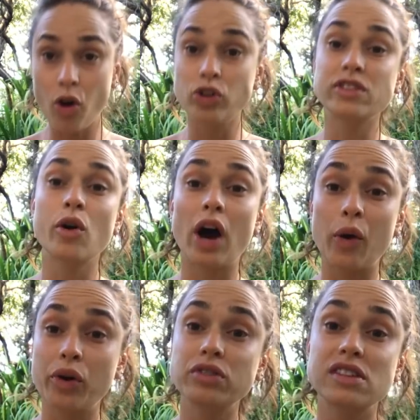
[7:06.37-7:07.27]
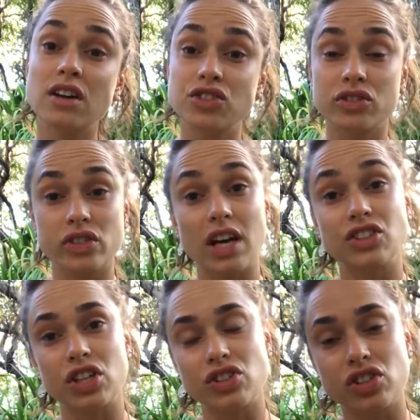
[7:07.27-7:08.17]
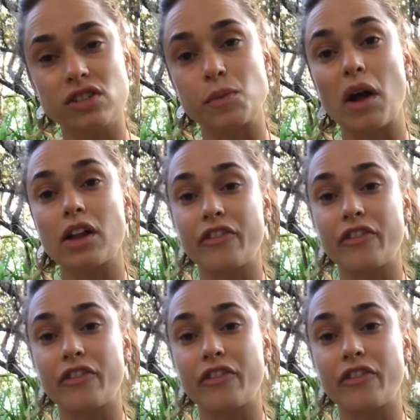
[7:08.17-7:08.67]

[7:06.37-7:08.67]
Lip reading: Also, I will touch on digestion as well.